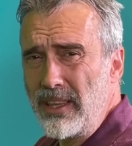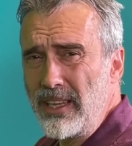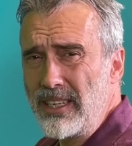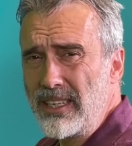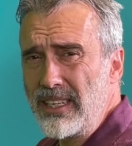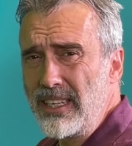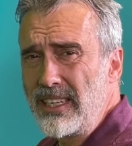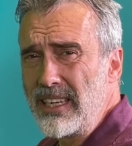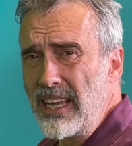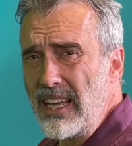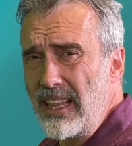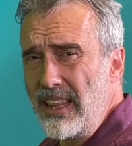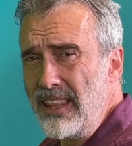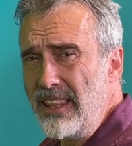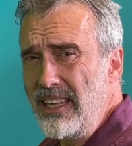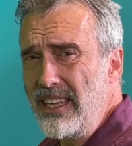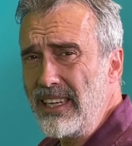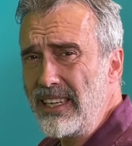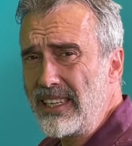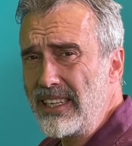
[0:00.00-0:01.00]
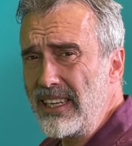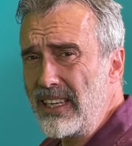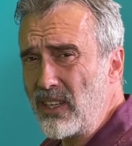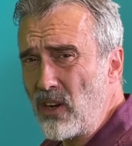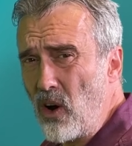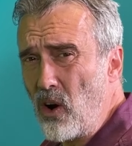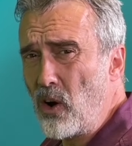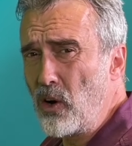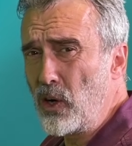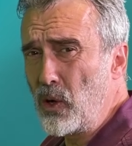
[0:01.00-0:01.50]
is, this is
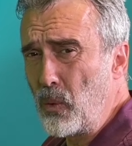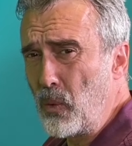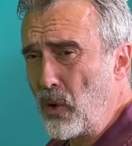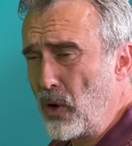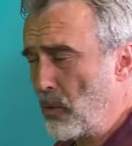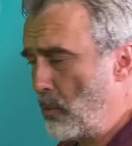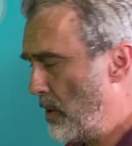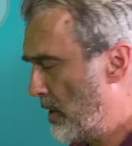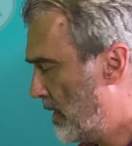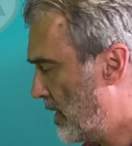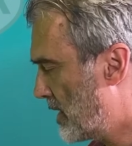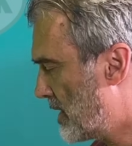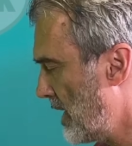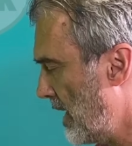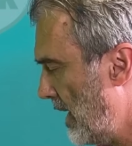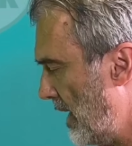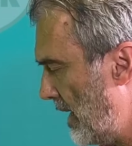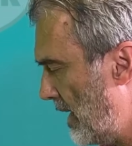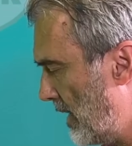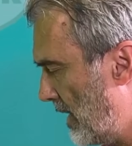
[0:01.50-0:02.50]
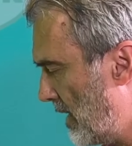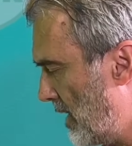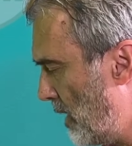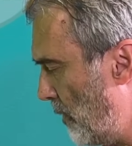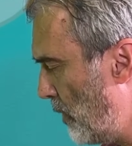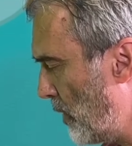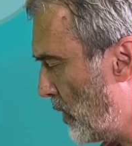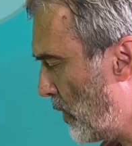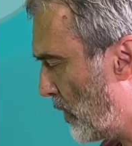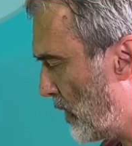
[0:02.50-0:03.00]
hard to work with because the
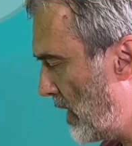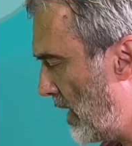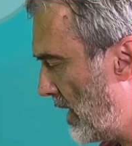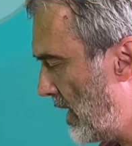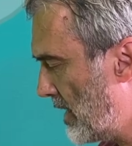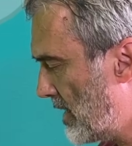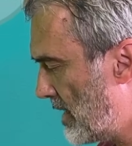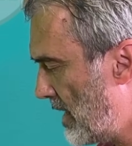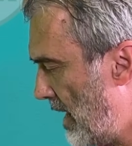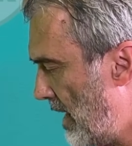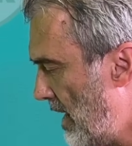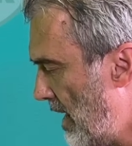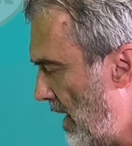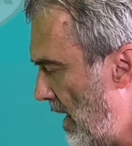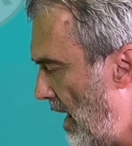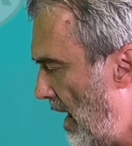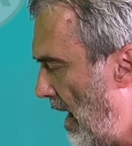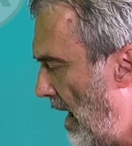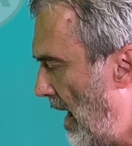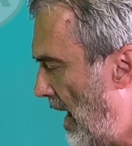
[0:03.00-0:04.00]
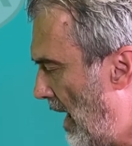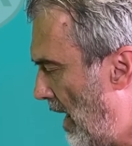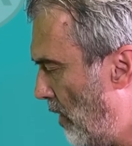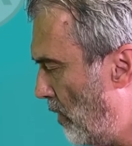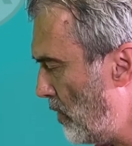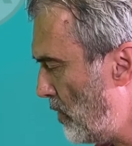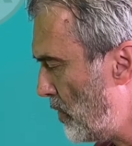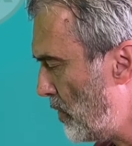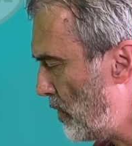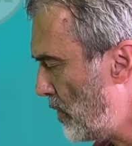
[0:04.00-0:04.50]
difficult thing is that how
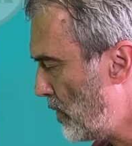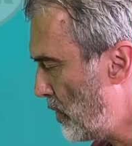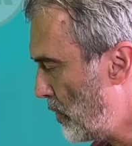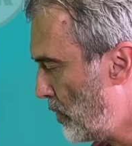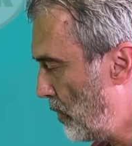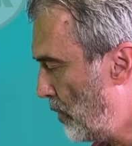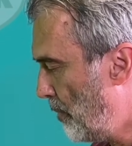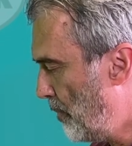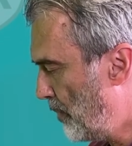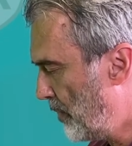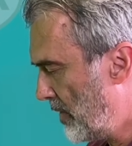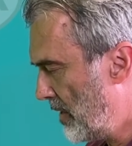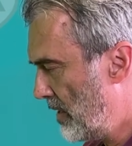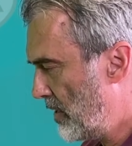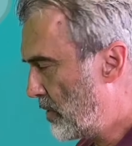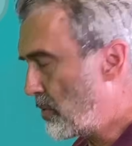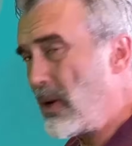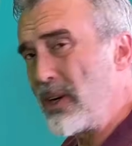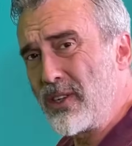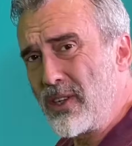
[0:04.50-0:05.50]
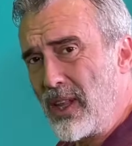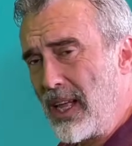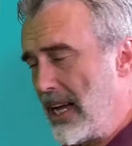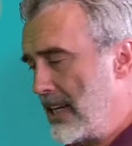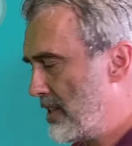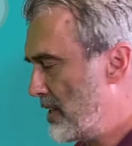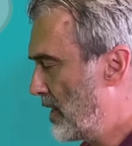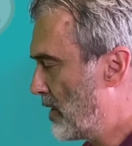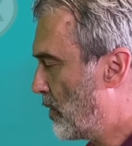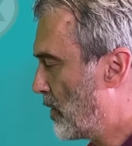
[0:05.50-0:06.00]
do you stretch
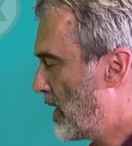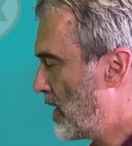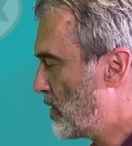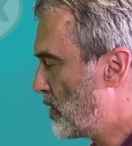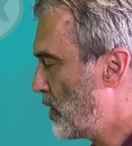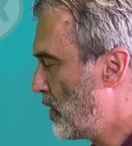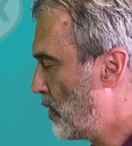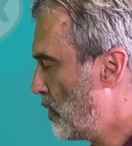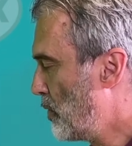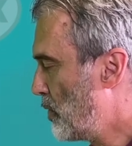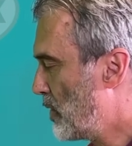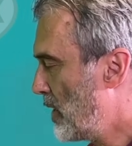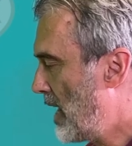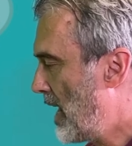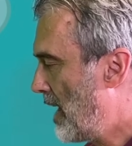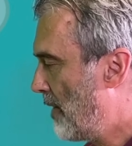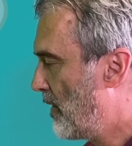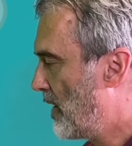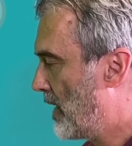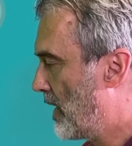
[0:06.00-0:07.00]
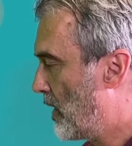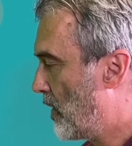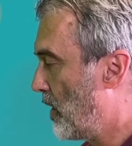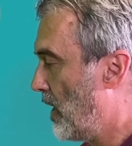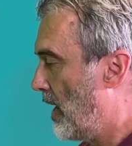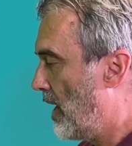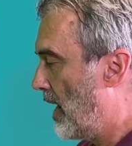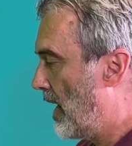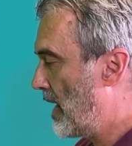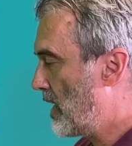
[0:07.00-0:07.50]
elastic? Okay, so you usually have it here
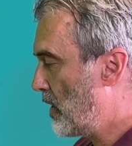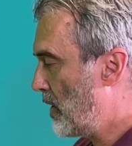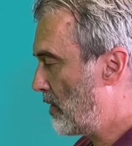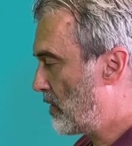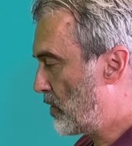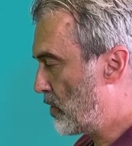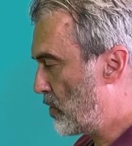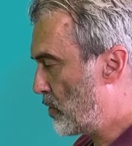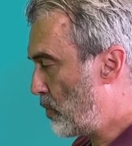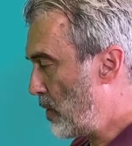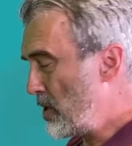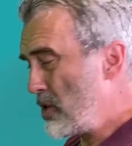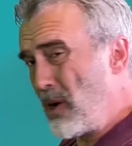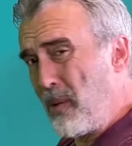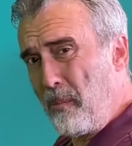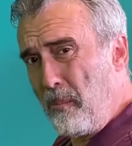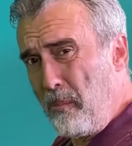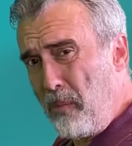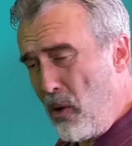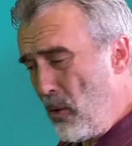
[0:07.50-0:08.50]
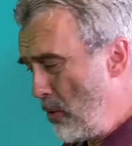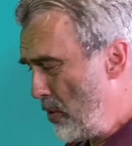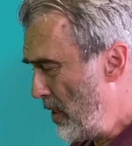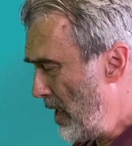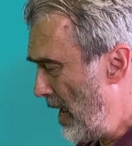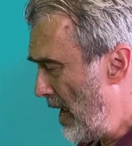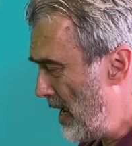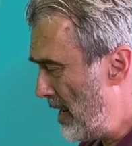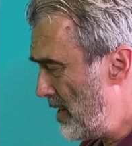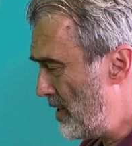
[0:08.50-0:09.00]
and you have to stretch on both
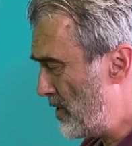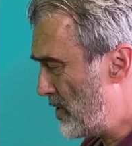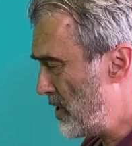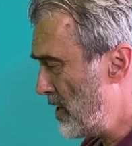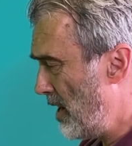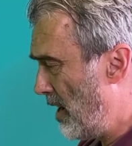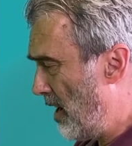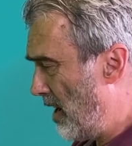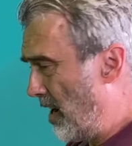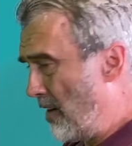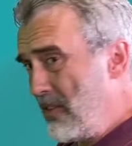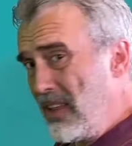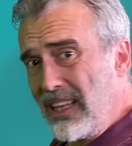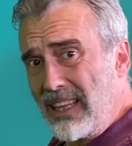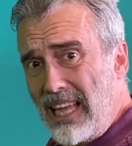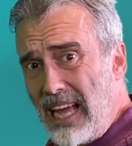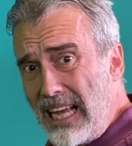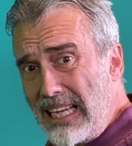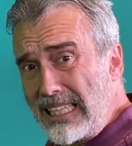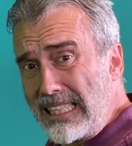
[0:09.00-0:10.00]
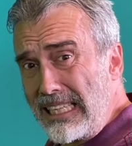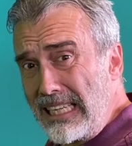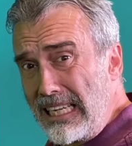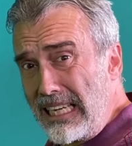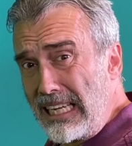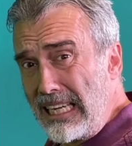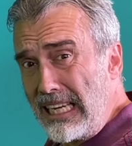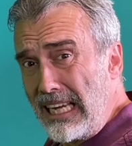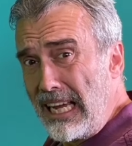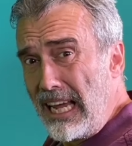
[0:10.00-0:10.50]
ends of the elastic.
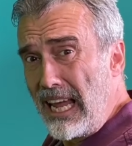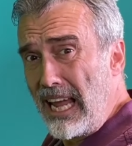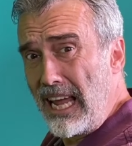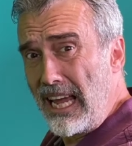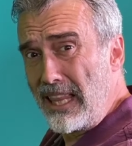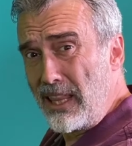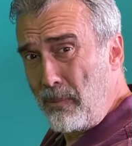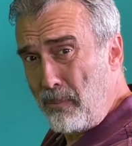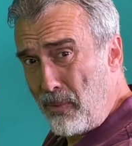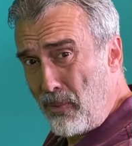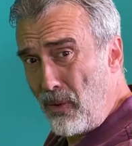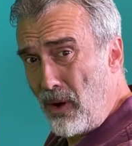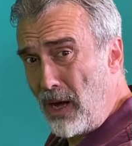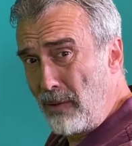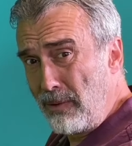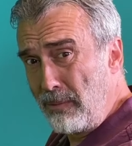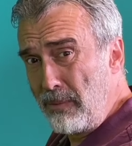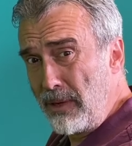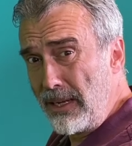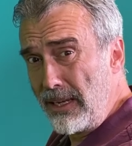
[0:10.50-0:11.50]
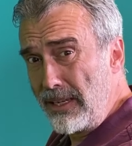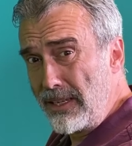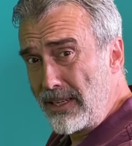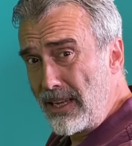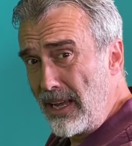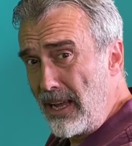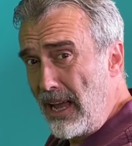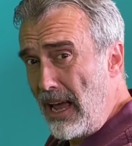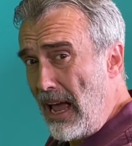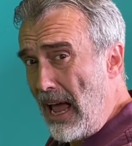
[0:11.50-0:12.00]
And the problem is
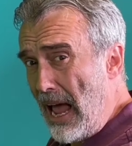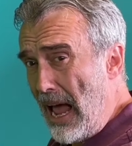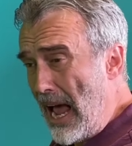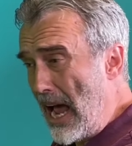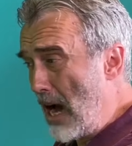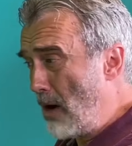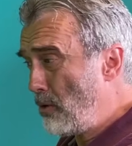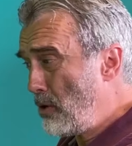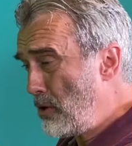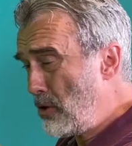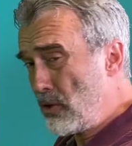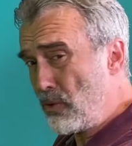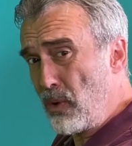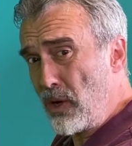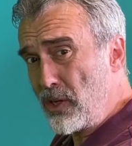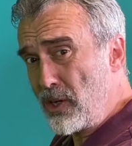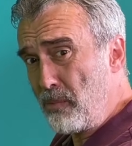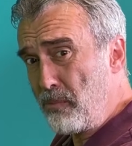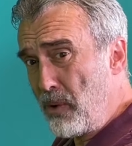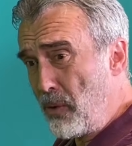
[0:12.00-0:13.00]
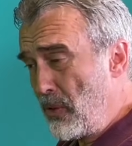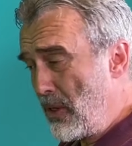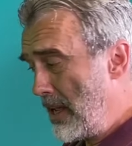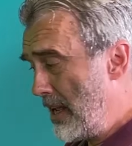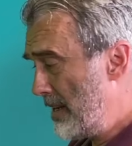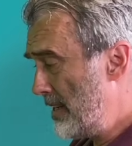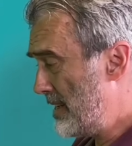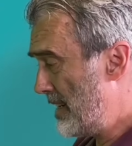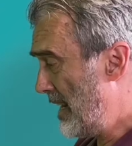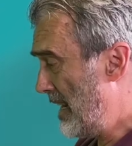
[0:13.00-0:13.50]
how do you stretch on both
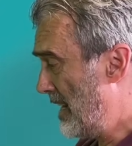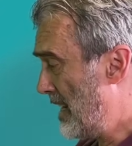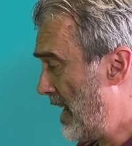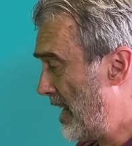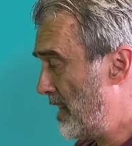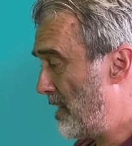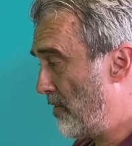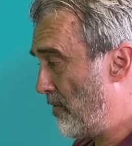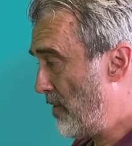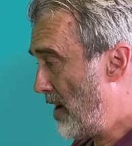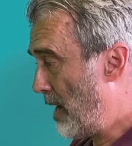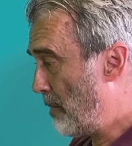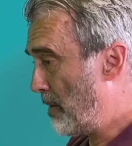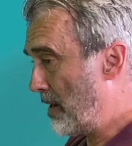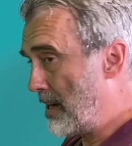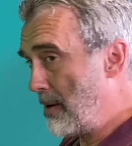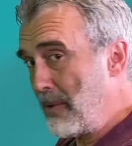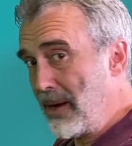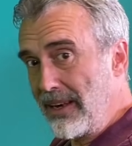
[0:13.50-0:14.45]
ends and guide the fabric? I mean,